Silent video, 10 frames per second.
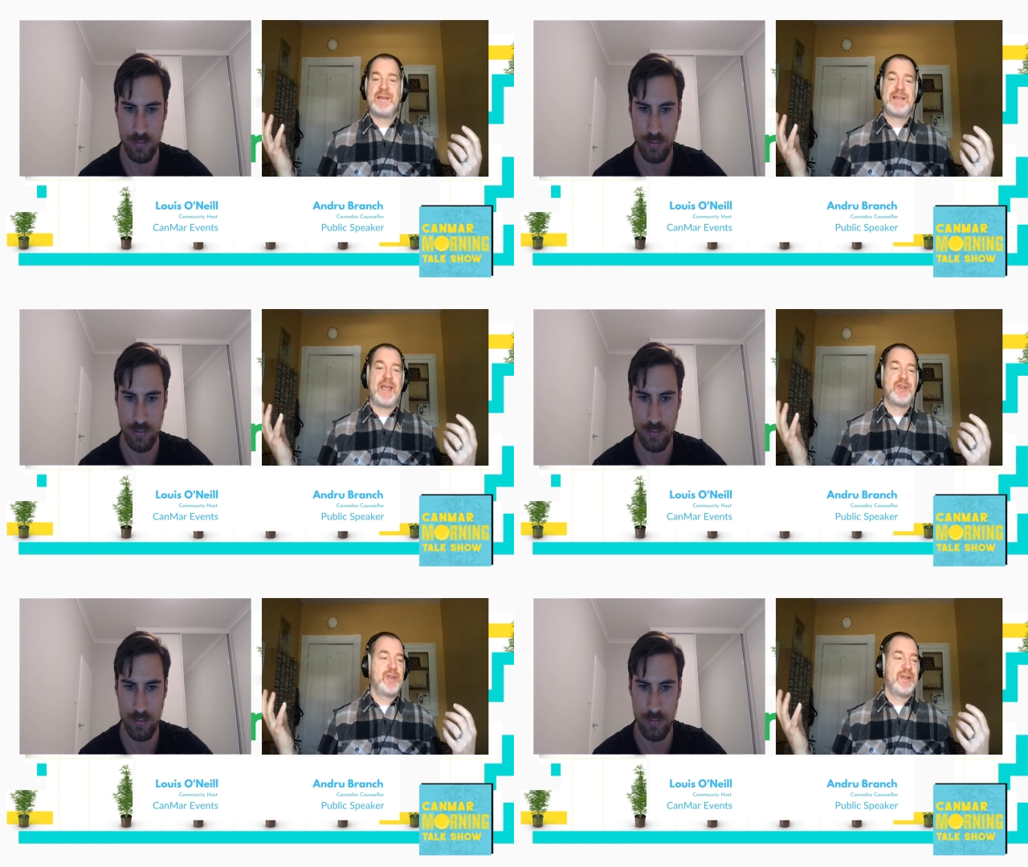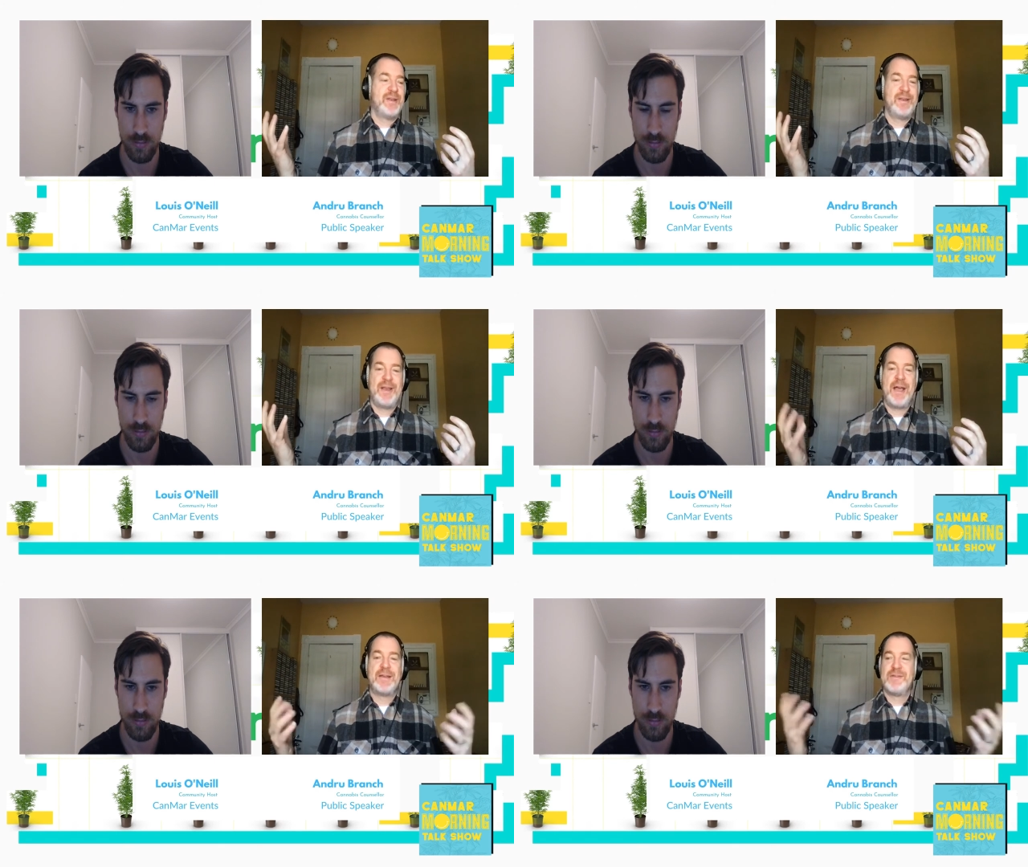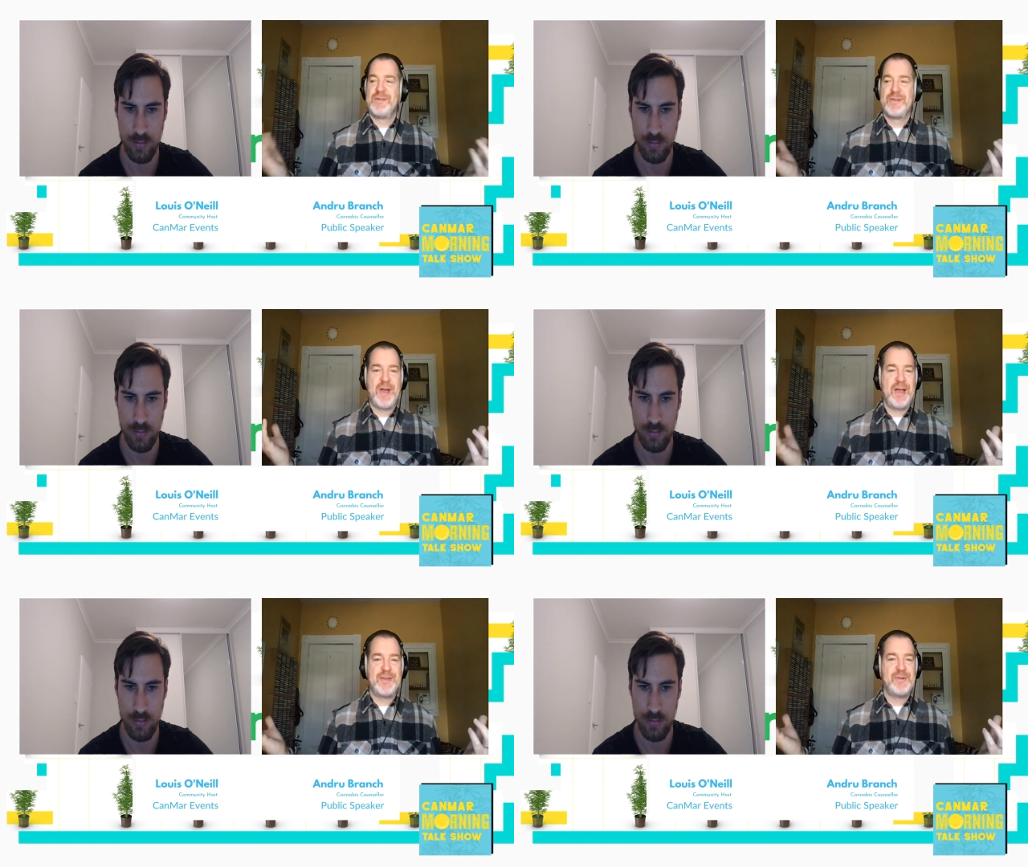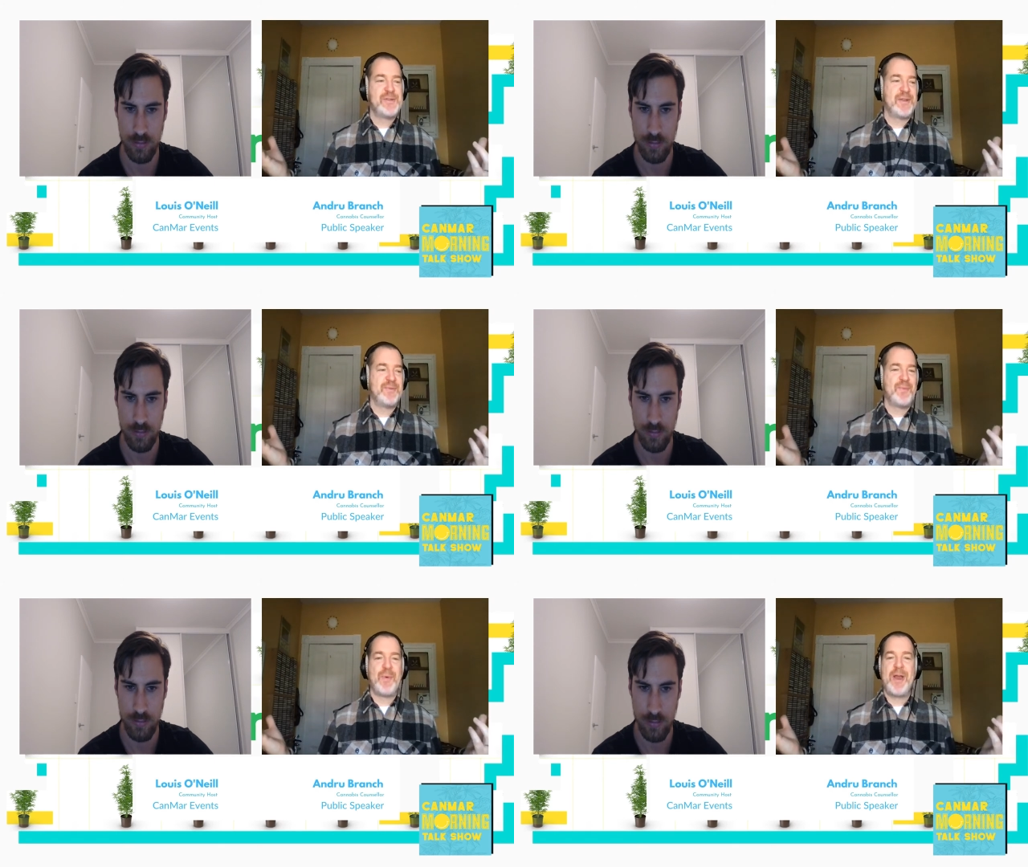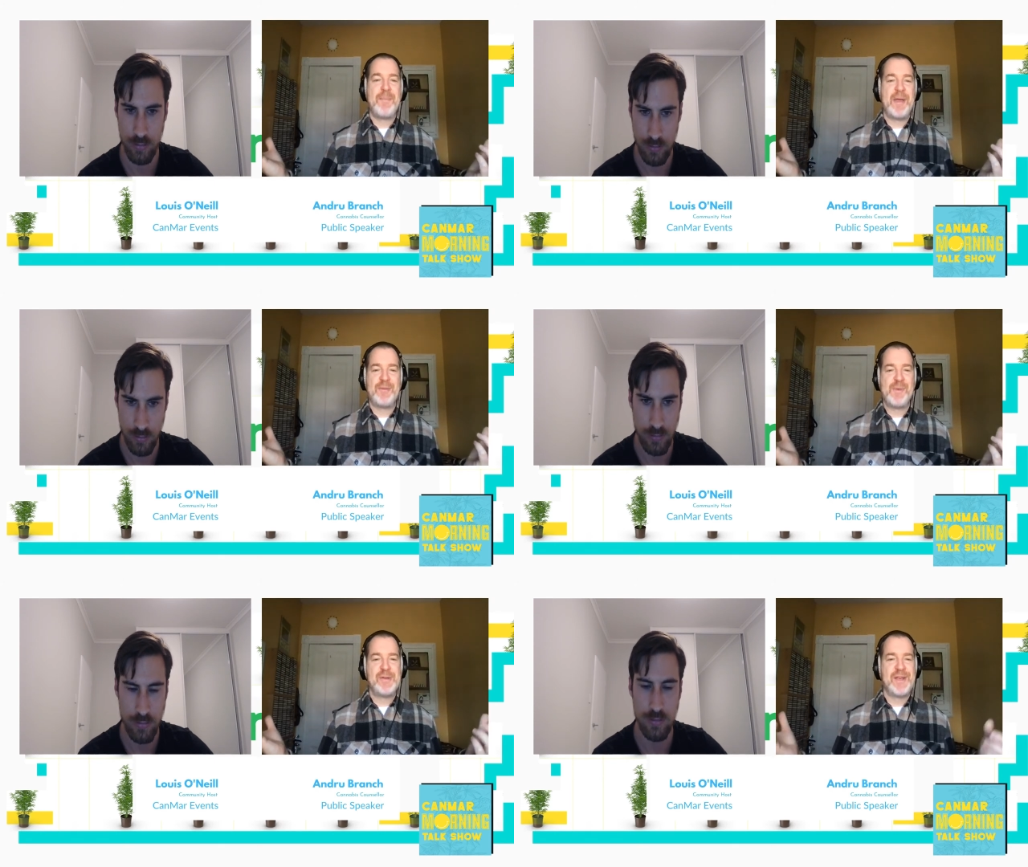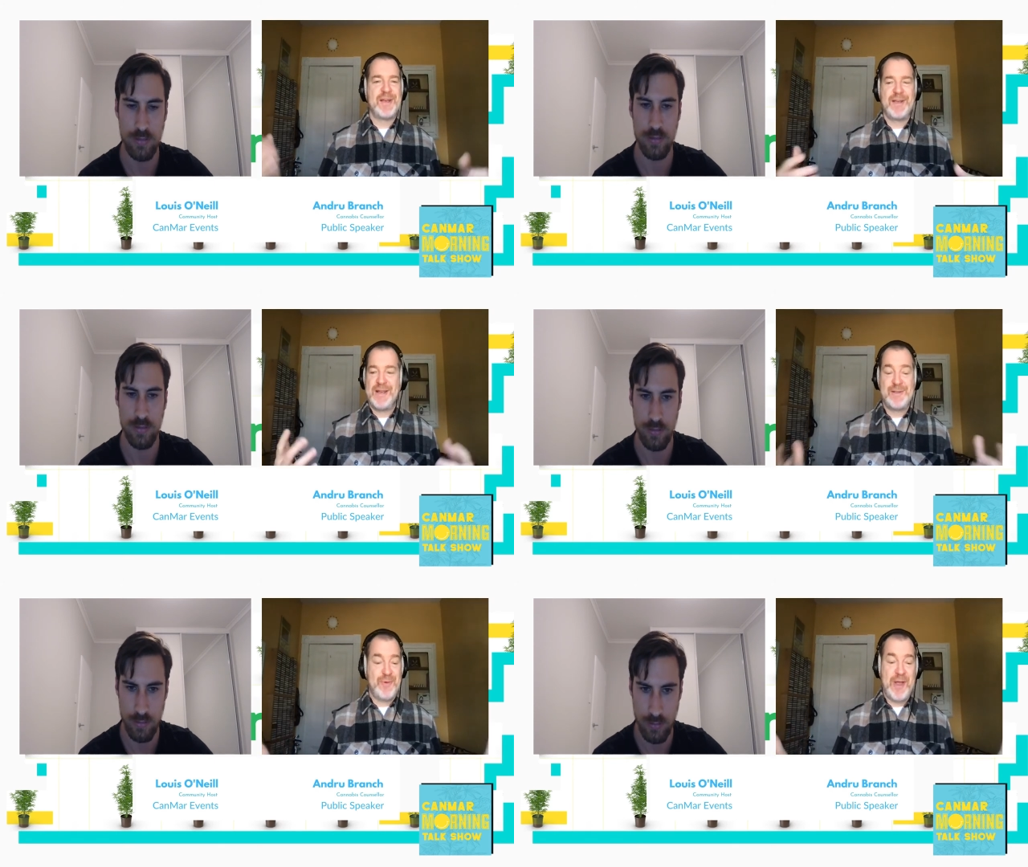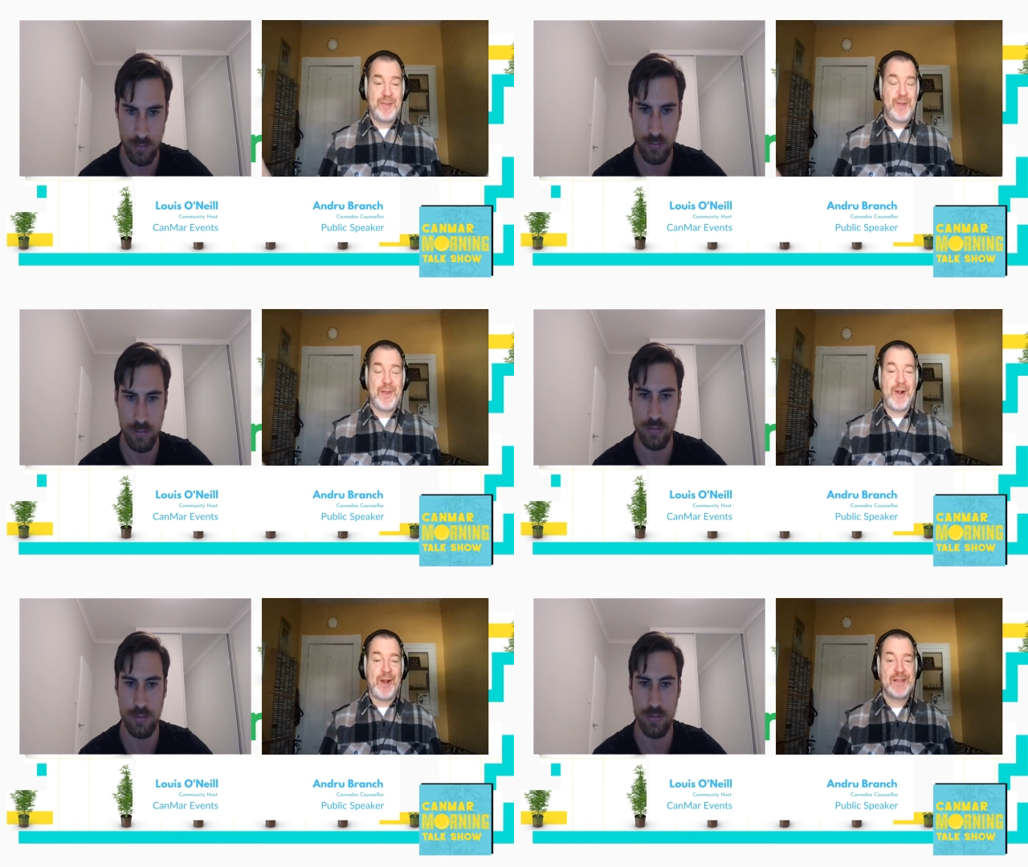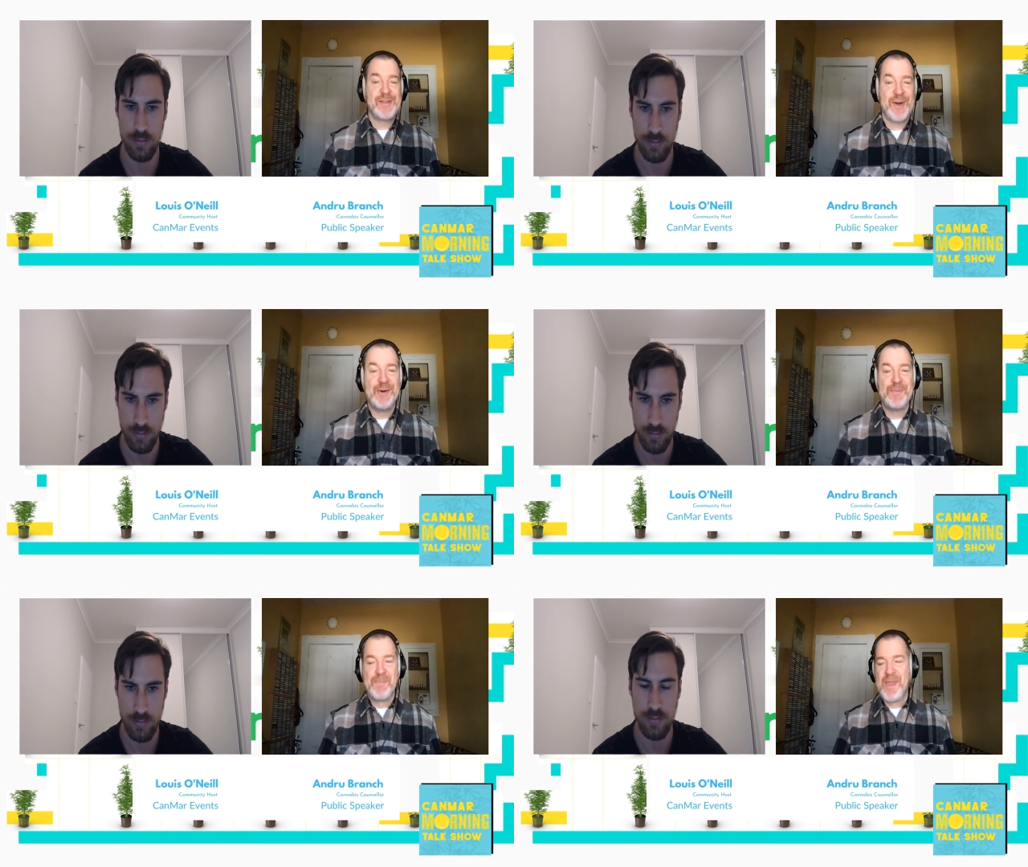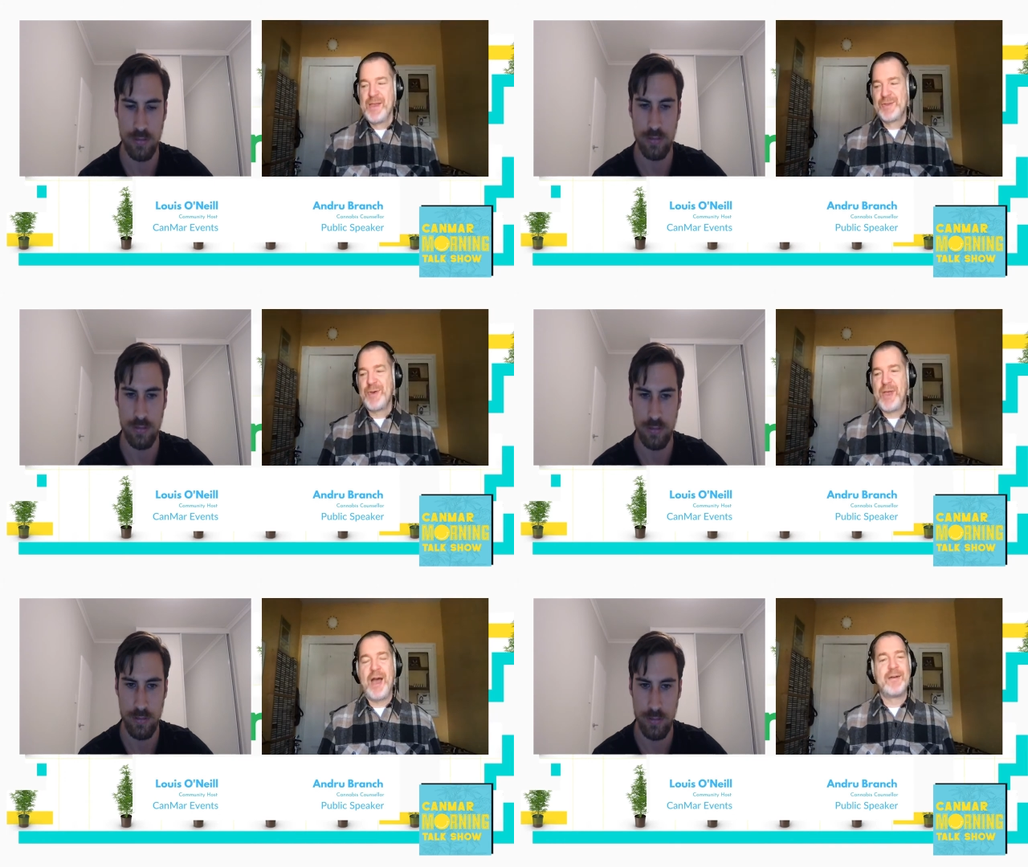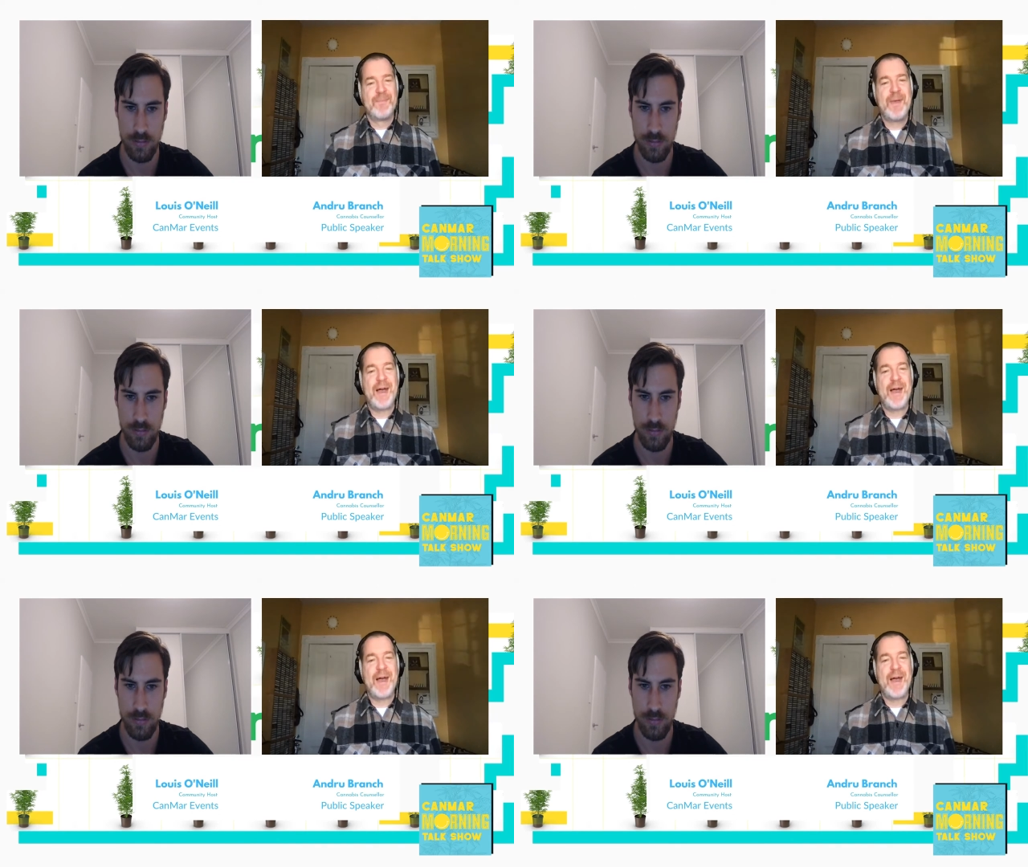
Speaker 1: a meditation, and I use it when I make music, and it's right in the lyrics. So So yeah,